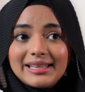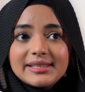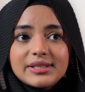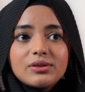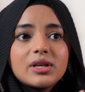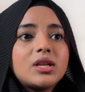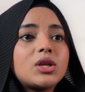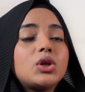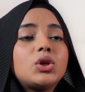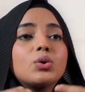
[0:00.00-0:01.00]
student,
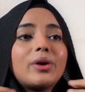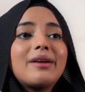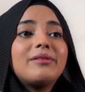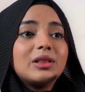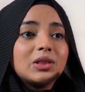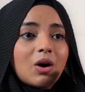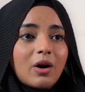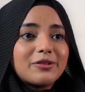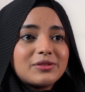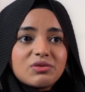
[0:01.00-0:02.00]
you have a
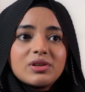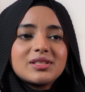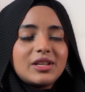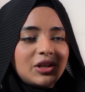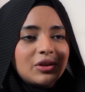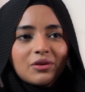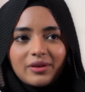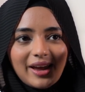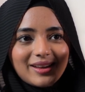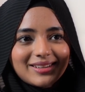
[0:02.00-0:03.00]
lot of stress in your
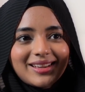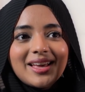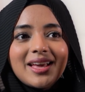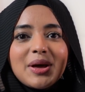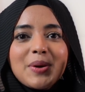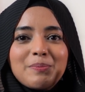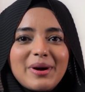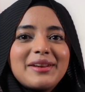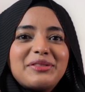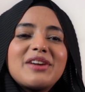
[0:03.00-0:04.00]
head.
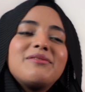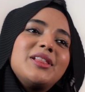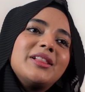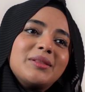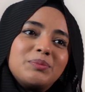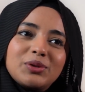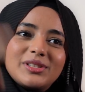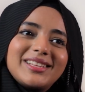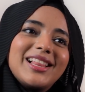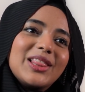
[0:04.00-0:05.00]
But they will
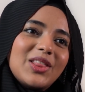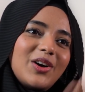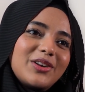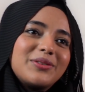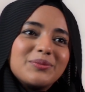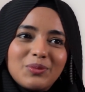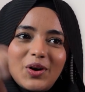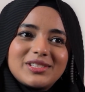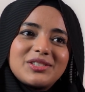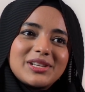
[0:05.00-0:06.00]
put a lot of
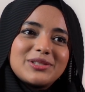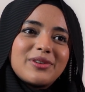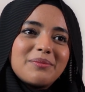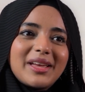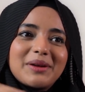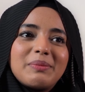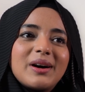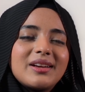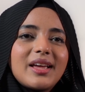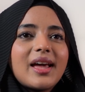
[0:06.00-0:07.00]
more stress from their
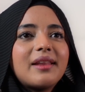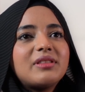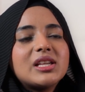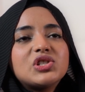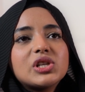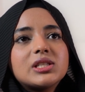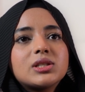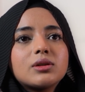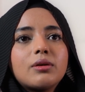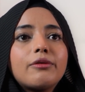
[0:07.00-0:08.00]
part, and they
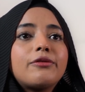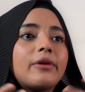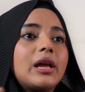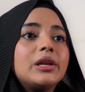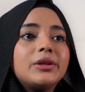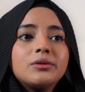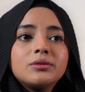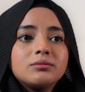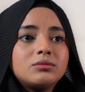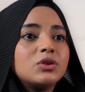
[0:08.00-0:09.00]
just fail
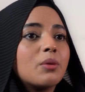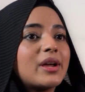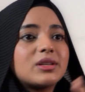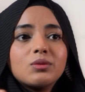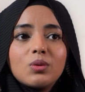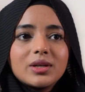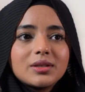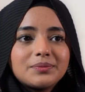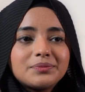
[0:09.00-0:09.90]
you no matter what.